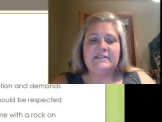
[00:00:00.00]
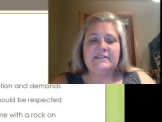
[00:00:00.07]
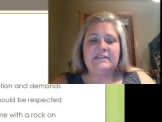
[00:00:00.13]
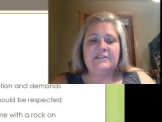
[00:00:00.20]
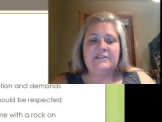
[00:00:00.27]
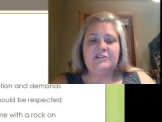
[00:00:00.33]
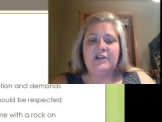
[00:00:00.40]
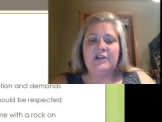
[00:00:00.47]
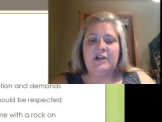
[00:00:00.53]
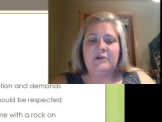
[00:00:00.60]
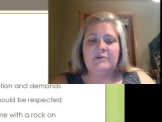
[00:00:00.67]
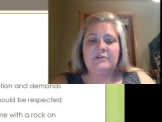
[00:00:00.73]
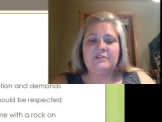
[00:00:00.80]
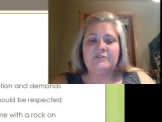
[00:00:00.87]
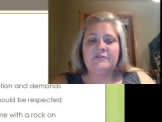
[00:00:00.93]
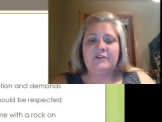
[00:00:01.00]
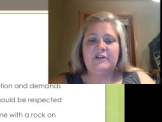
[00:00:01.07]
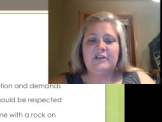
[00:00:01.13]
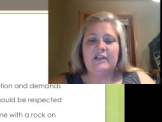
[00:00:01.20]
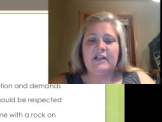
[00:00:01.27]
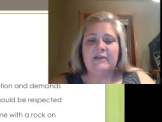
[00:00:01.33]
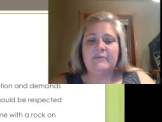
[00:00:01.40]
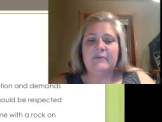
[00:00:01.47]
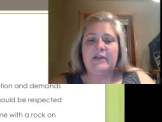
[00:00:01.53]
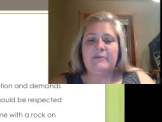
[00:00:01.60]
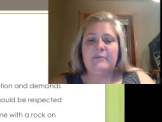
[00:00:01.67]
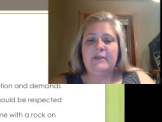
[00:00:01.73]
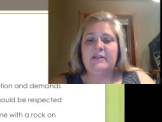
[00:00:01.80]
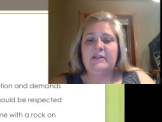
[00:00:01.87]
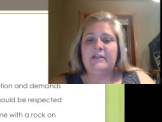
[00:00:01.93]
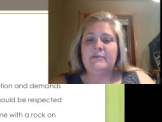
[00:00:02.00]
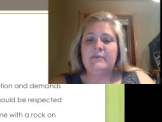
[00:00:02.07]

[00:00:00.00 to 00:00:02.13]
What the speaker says: a teacher, I always feel like my opinion